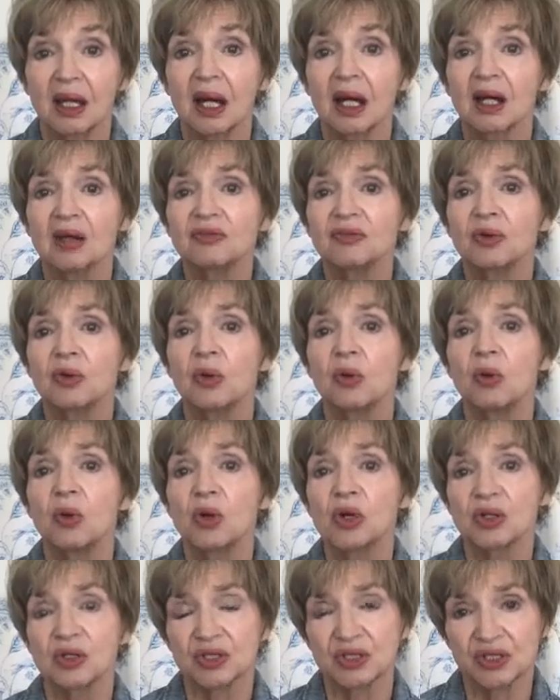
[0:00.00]
Of
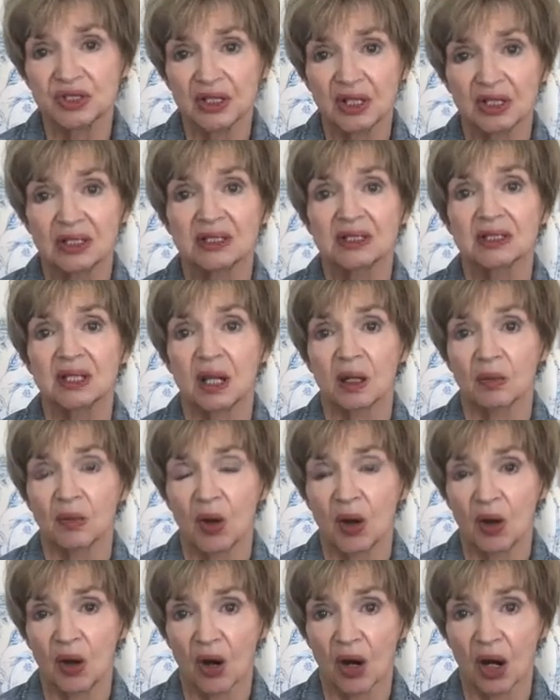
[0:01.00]
course, some
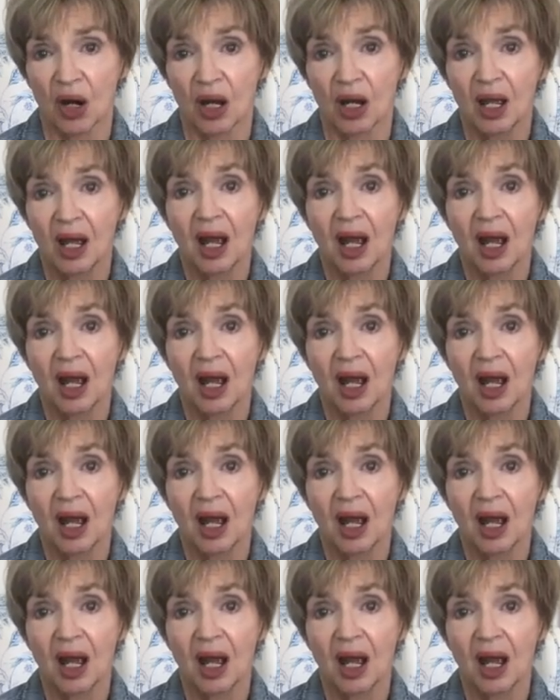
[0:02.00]
are.